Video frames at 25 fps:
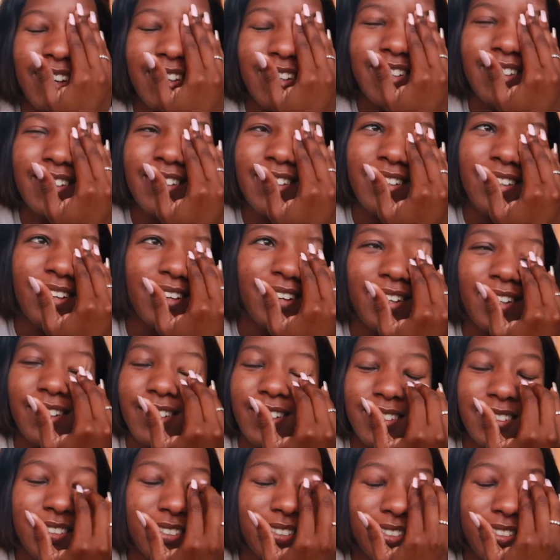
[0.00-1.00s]

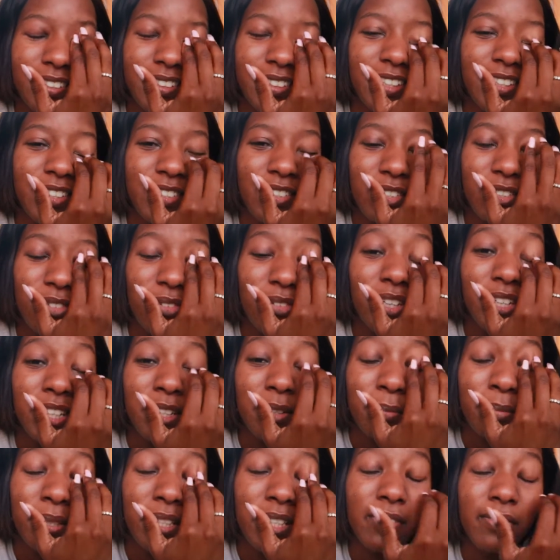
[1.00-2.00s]
yeah it's just really
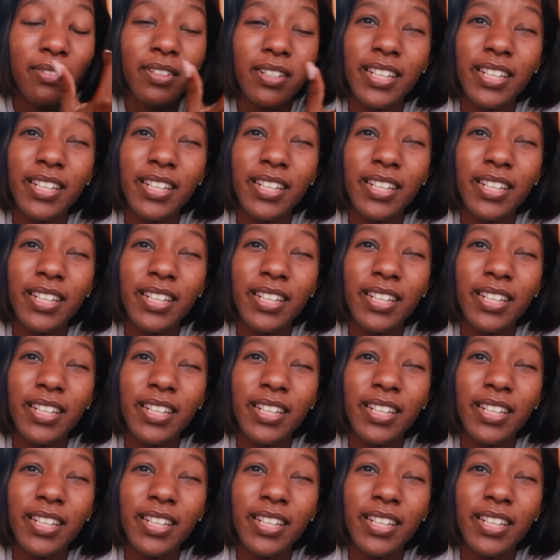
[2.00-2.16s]
peaceful